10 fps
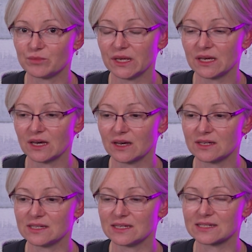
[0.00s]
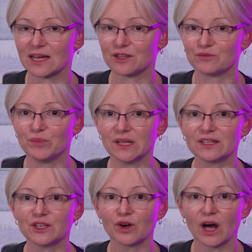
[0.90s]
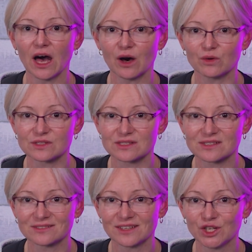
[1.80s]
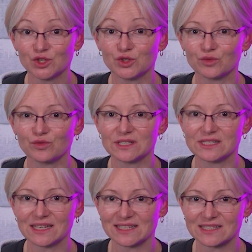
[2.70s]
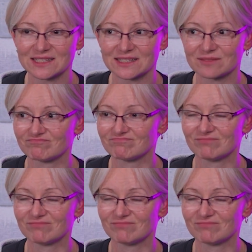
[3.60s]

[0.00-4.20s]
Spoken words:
because it's kind of building your house to resist,